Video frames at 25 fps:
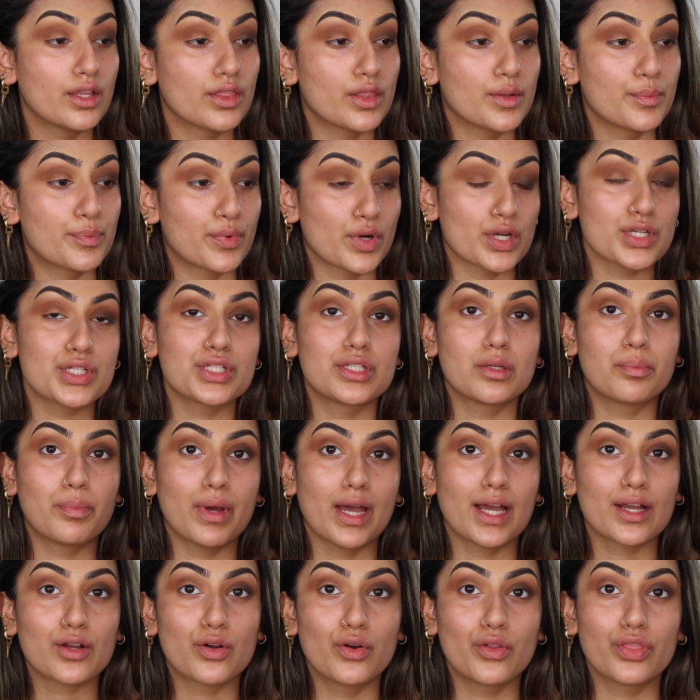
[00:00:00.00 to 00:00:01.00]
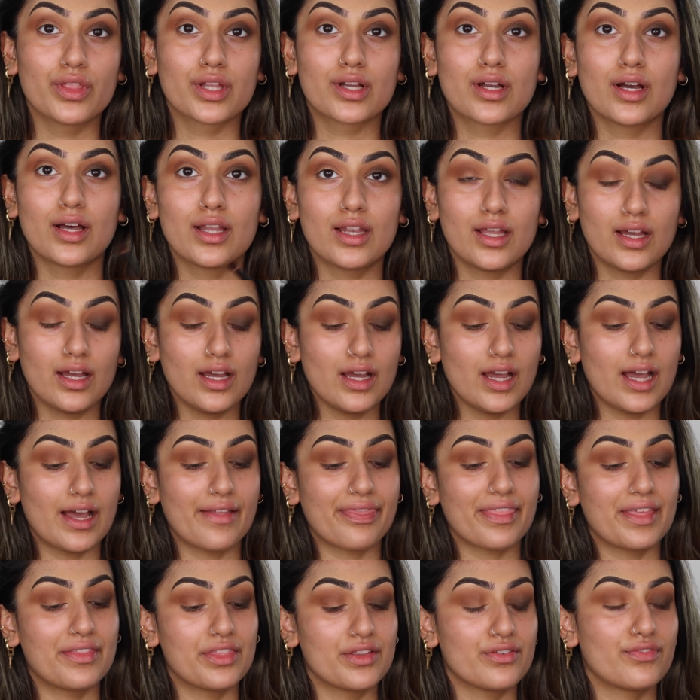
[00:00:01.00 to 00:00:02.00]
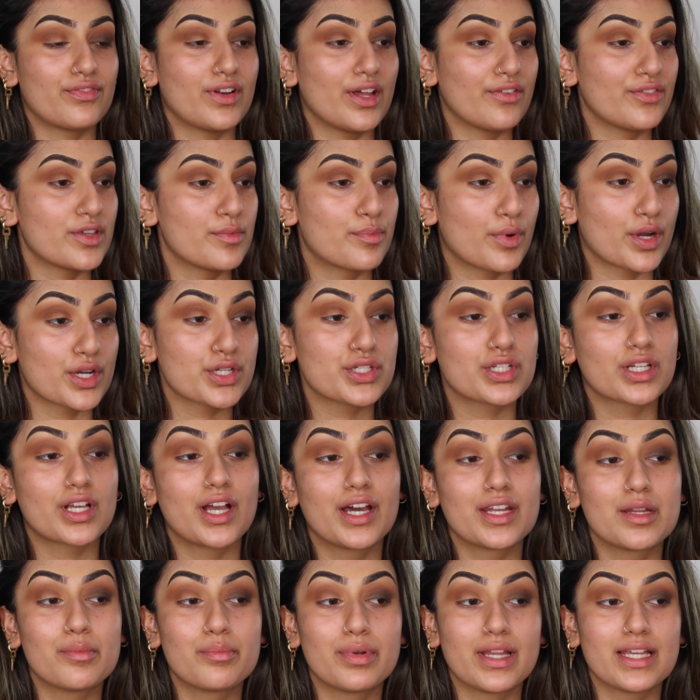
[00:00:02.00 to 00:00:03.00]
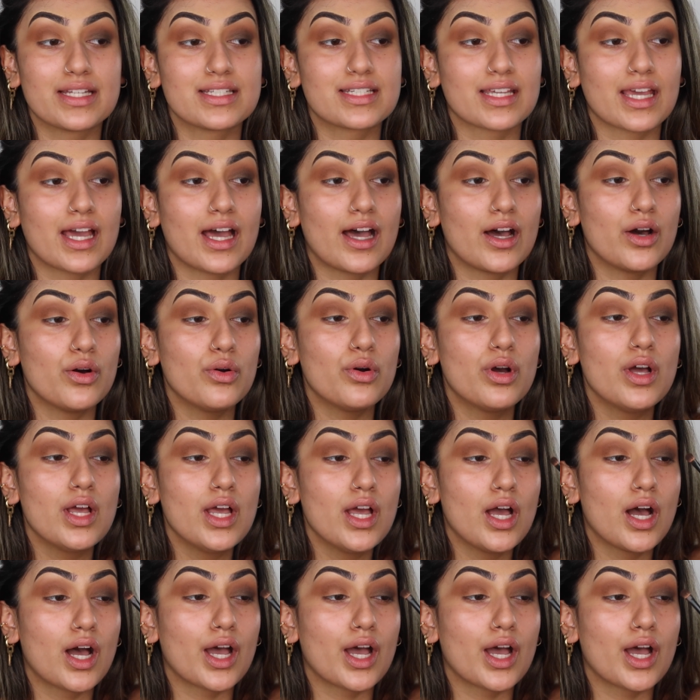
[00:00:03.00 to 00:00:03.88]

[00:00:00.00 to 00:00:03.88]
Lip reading: the brush to pack on the colour and then the fluffy brush to kind of blend it out.